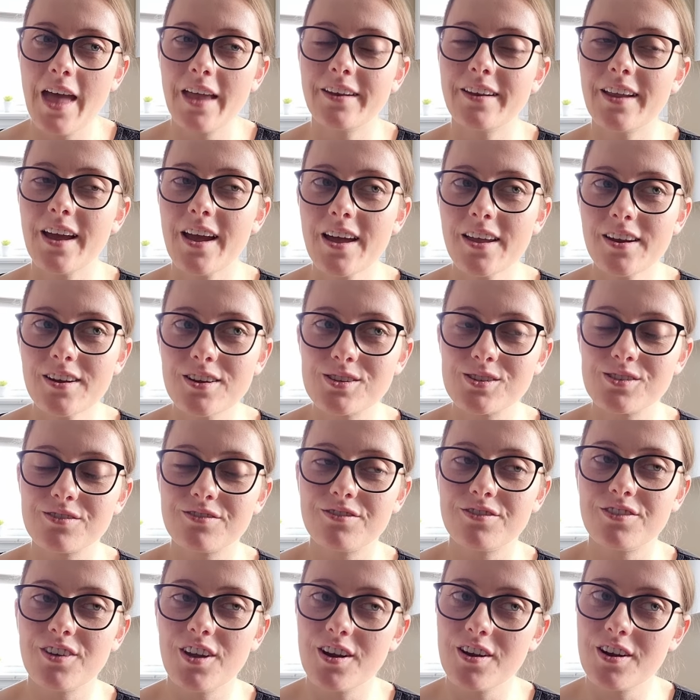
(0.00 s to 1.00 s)
that is
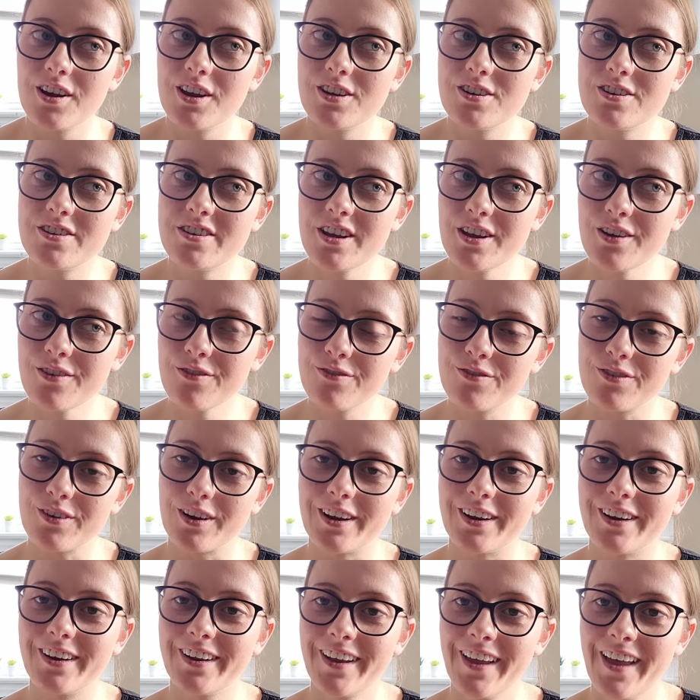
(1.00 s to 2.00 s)
very
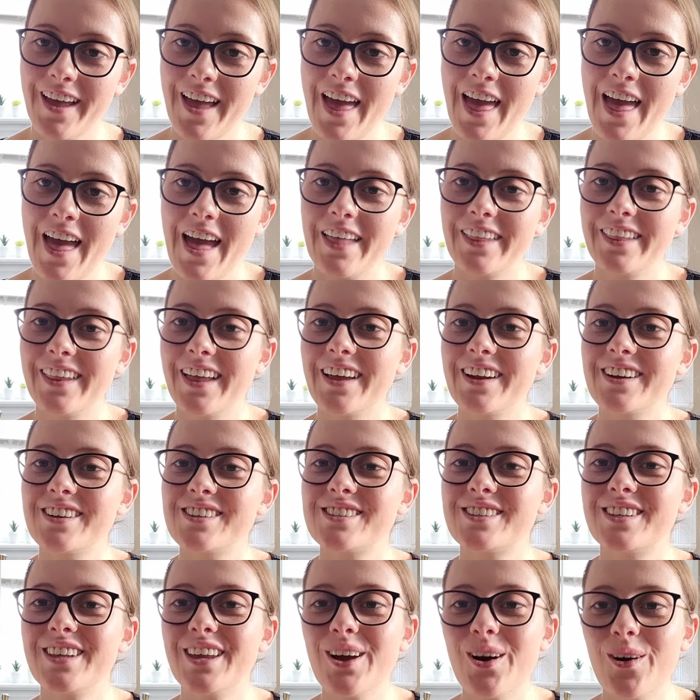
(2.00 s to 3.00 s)
different. And that
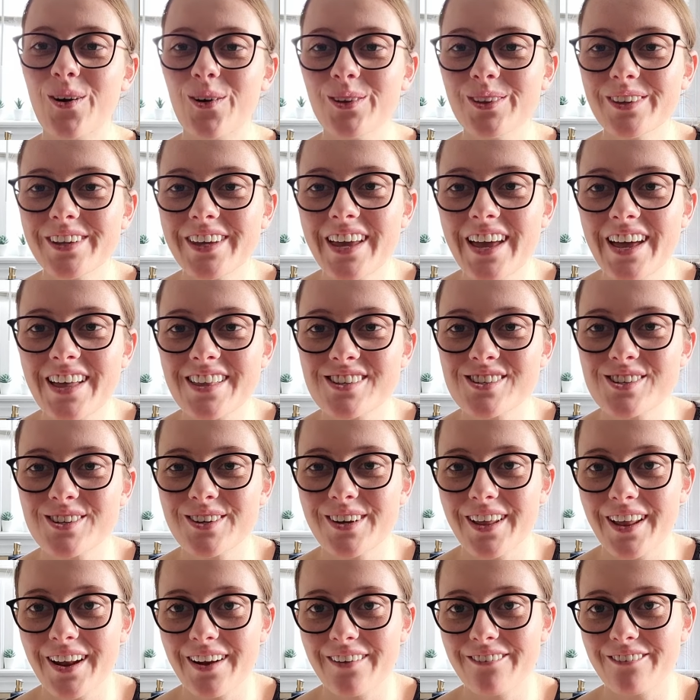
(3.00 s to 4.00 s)
is the only
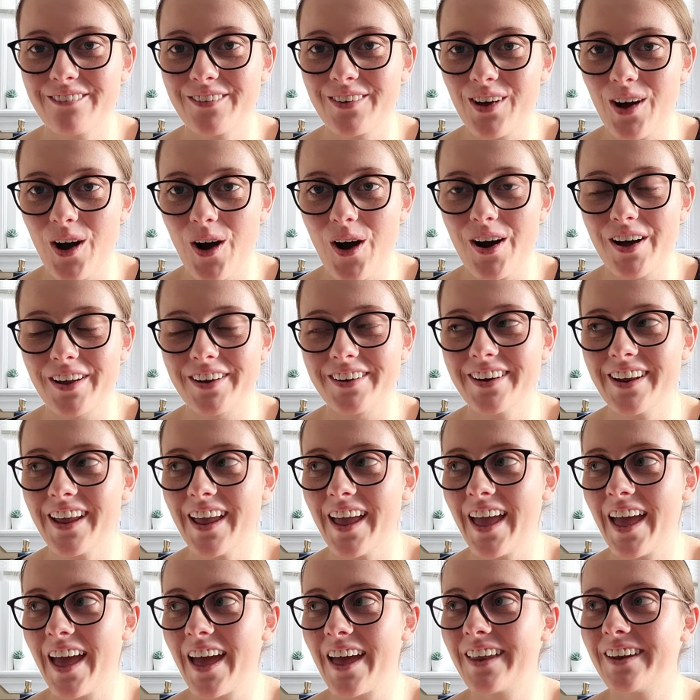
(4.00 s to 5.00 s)
answer that I've gotten.
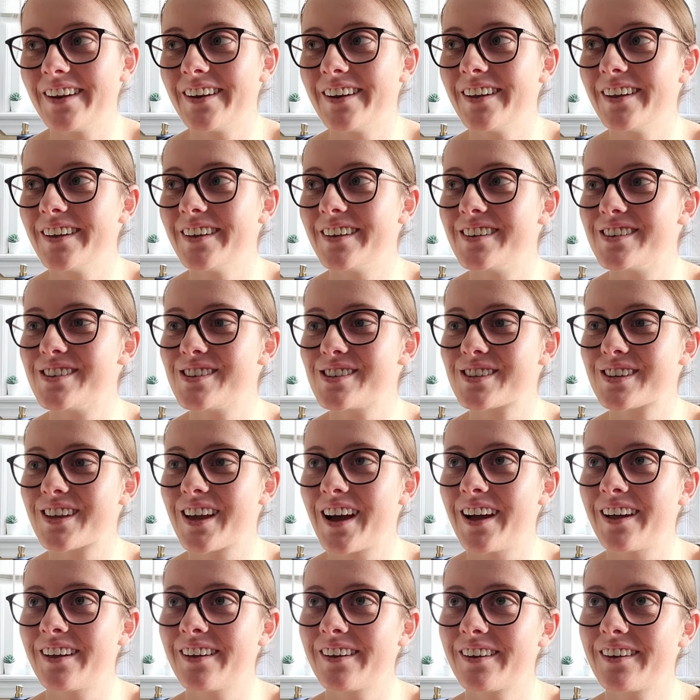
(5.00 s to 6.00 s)
And it just
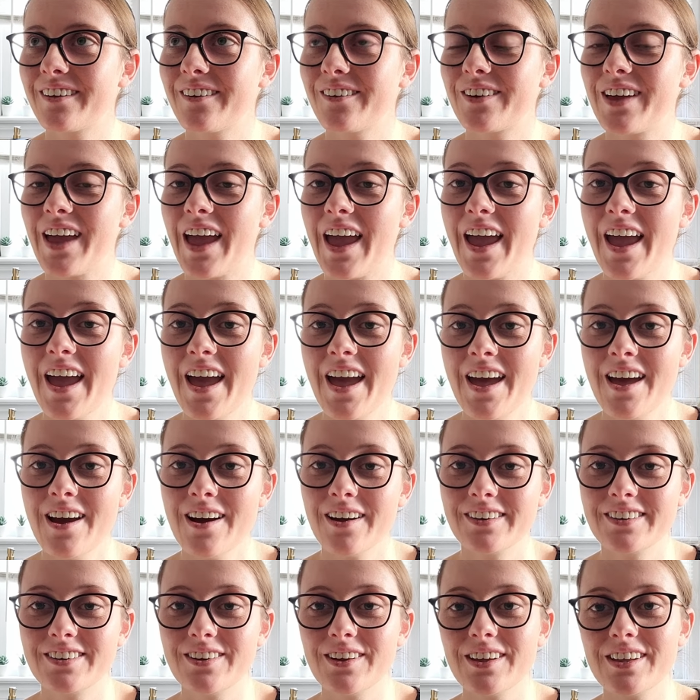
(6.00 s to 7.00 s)
kind of like, okay,
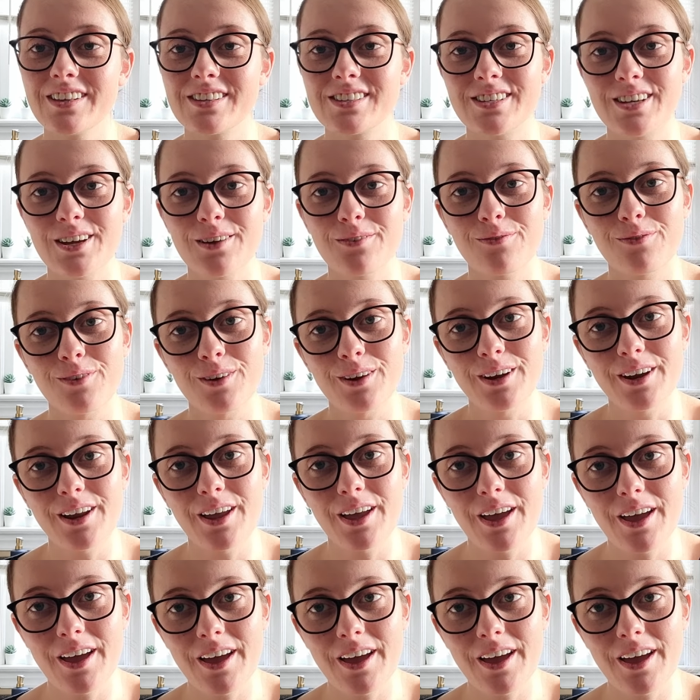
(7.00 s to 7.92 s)
is different